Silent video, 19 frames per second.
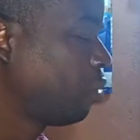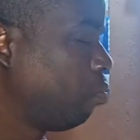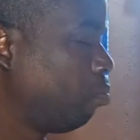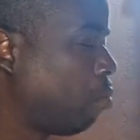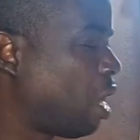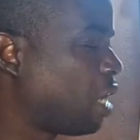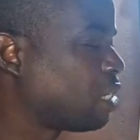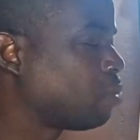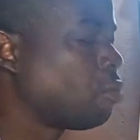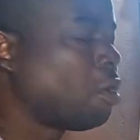
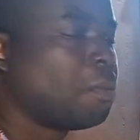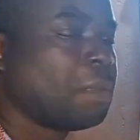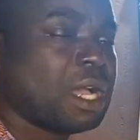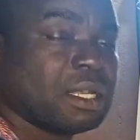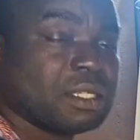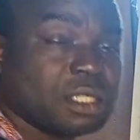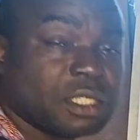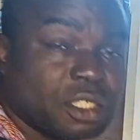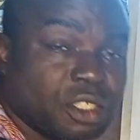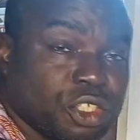maximum
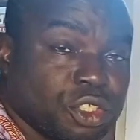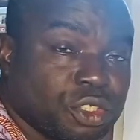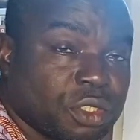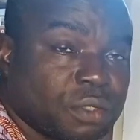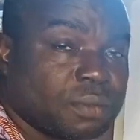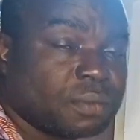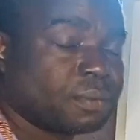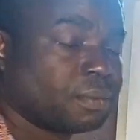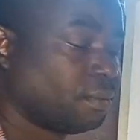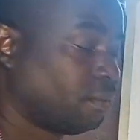acceleration,